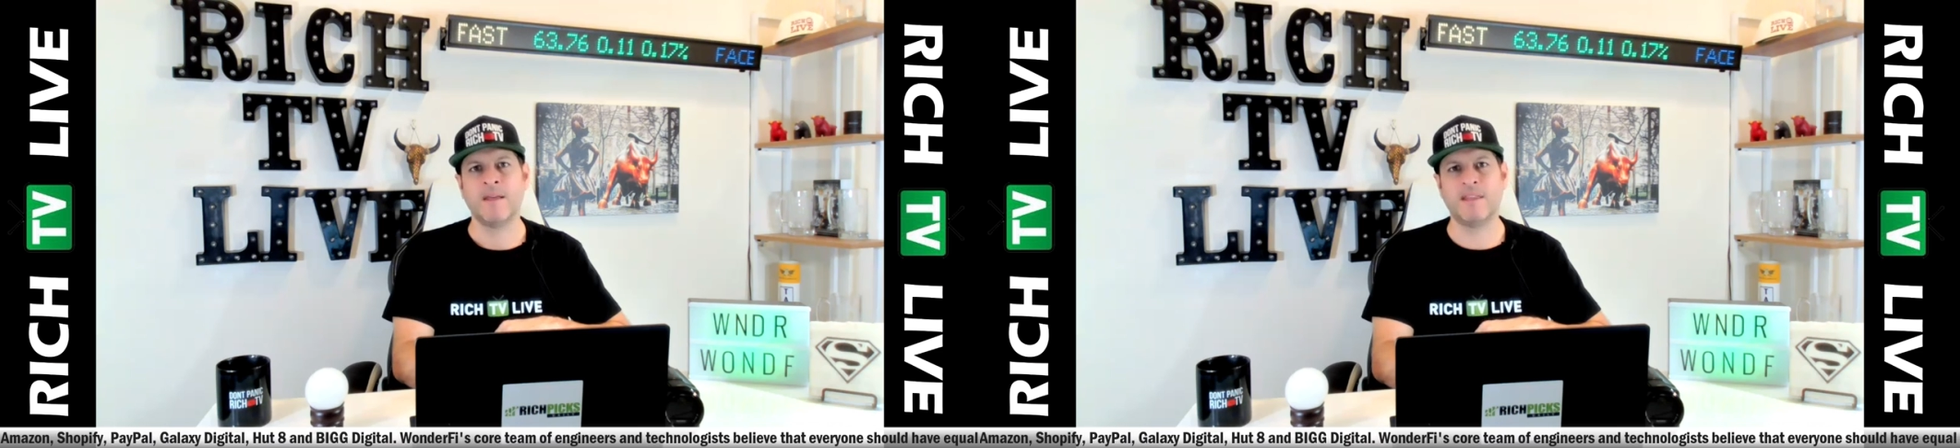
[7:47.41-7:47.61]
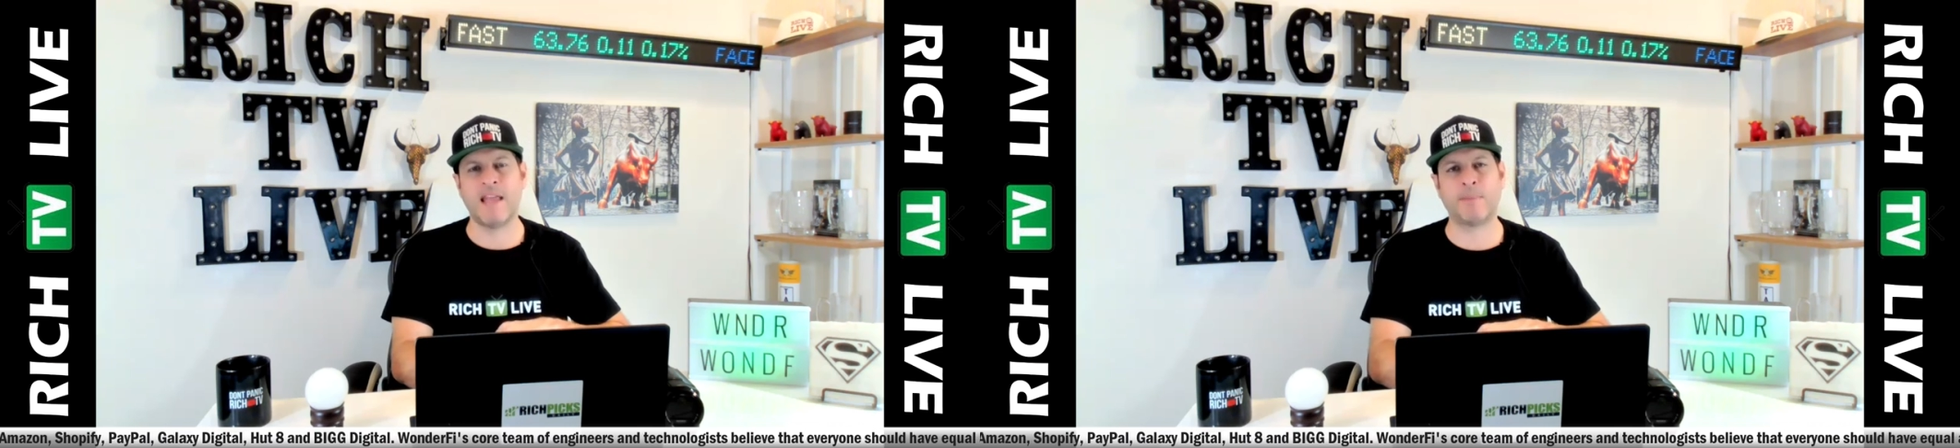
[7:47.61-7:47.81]

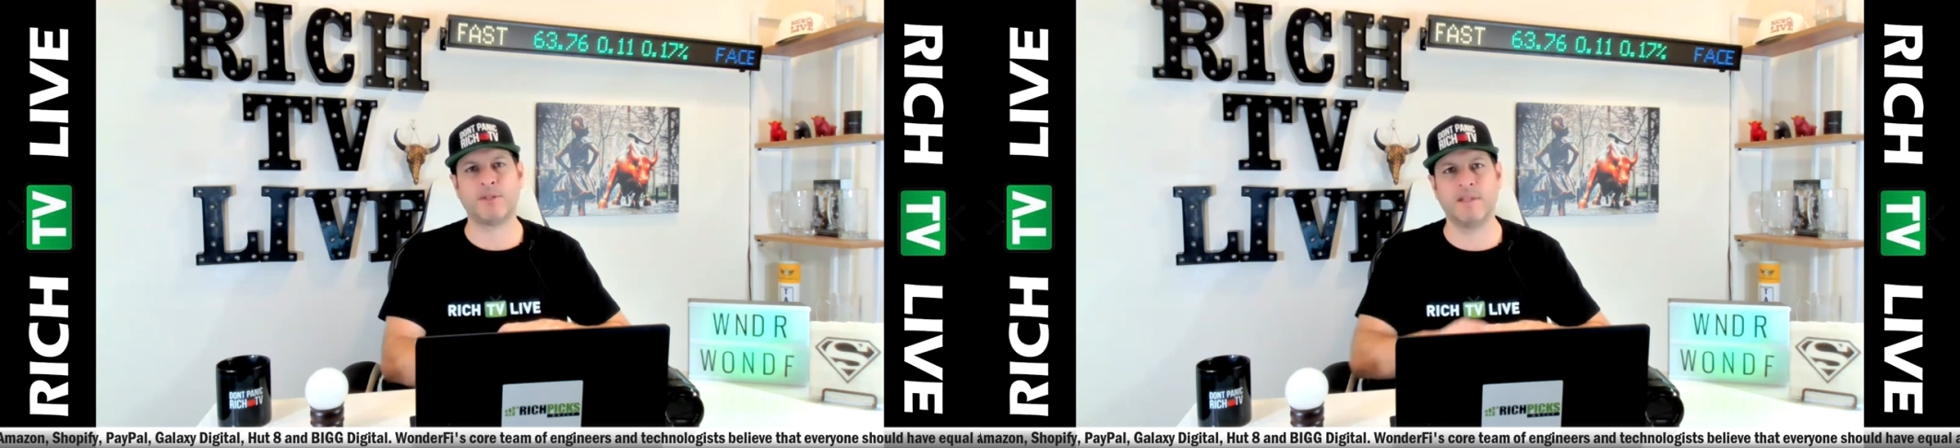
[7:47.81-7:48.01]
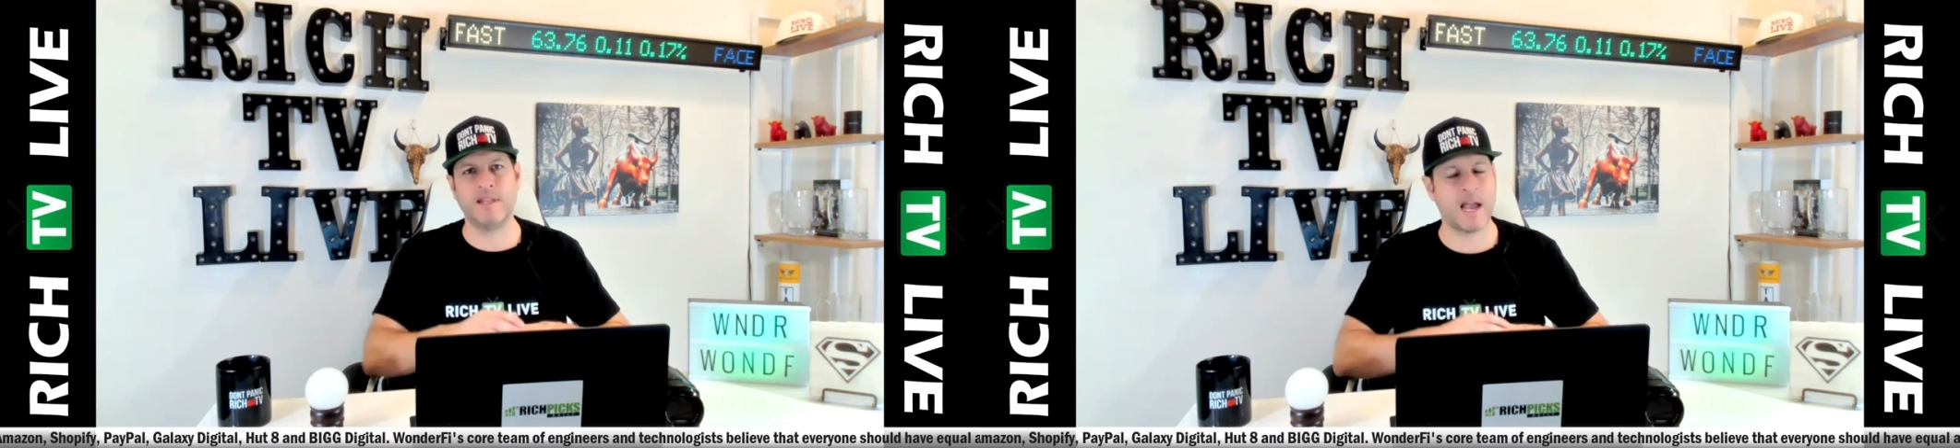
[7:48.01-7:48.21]
The,
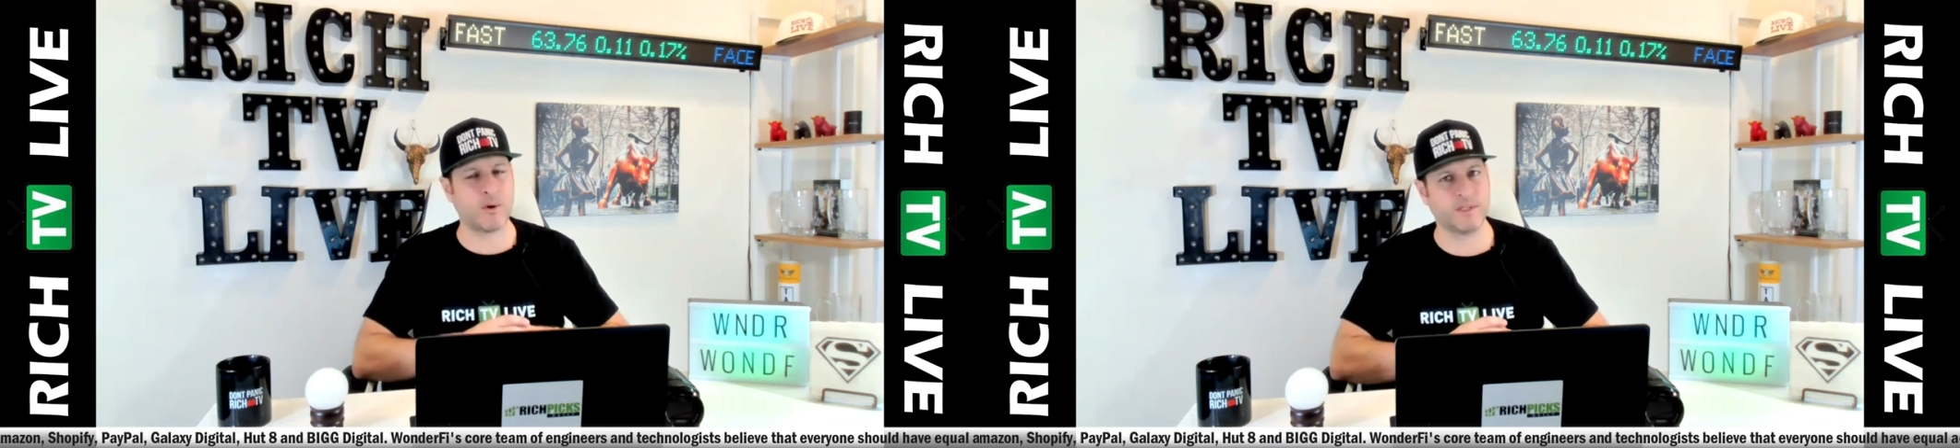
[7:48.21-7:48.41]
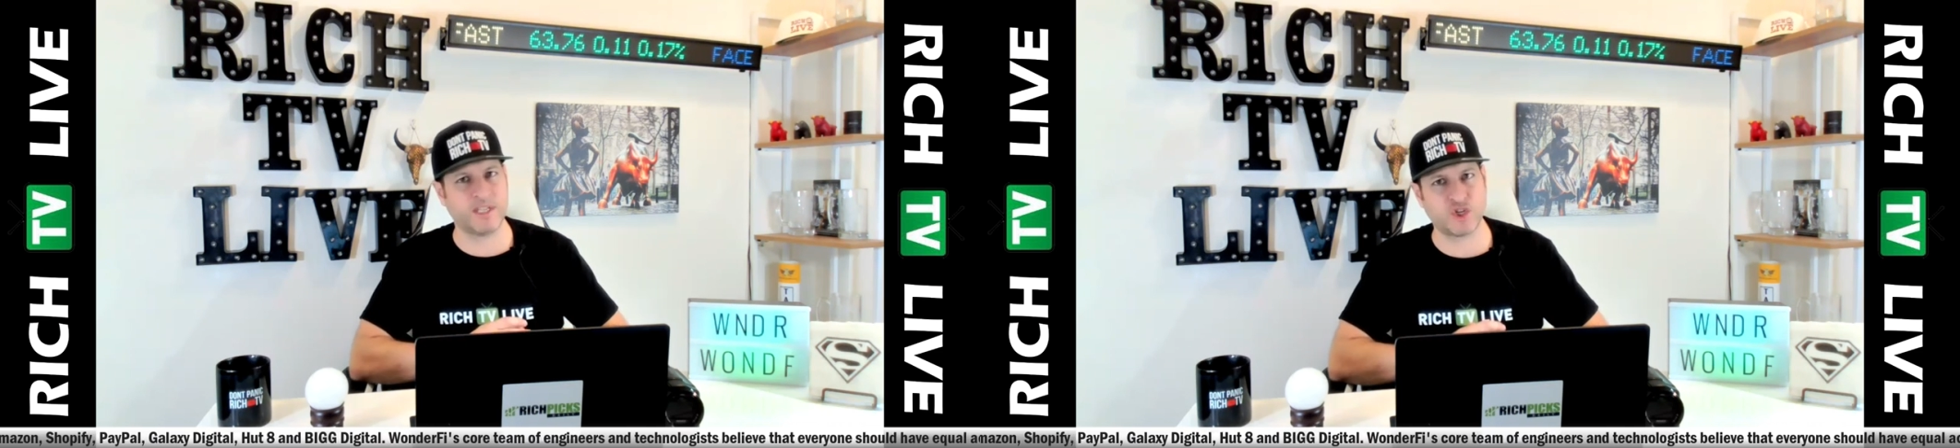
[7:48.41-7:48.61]
the
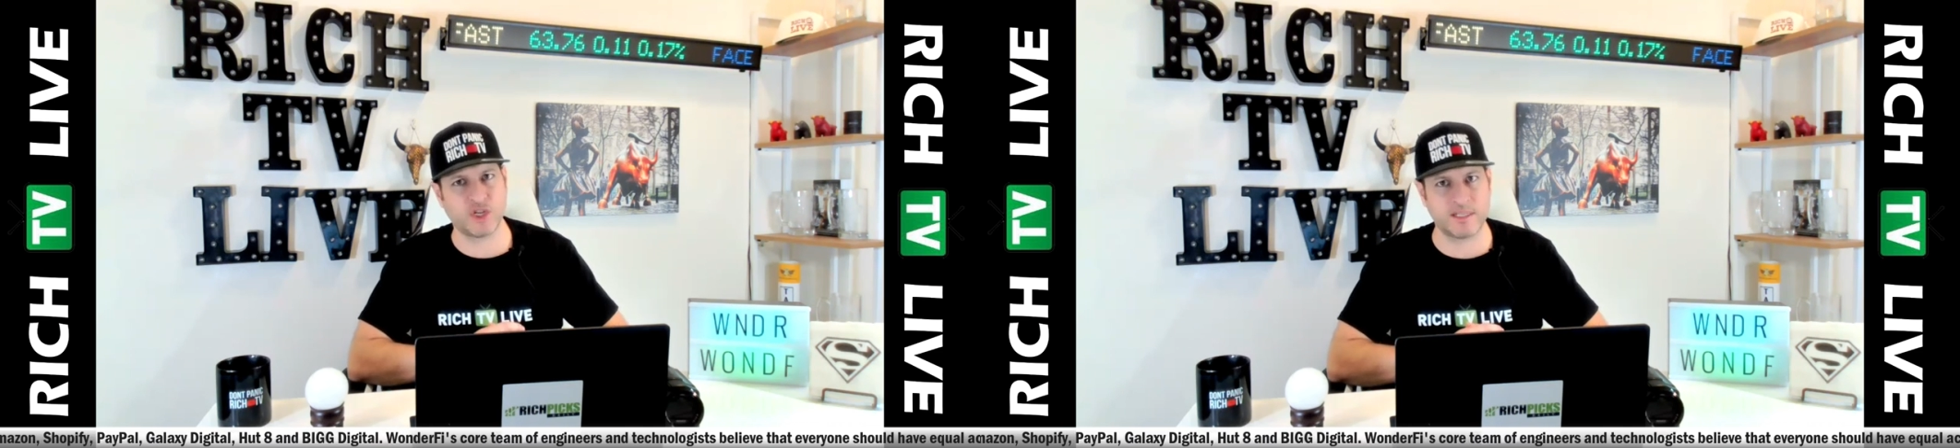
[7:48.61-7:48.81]
acquisition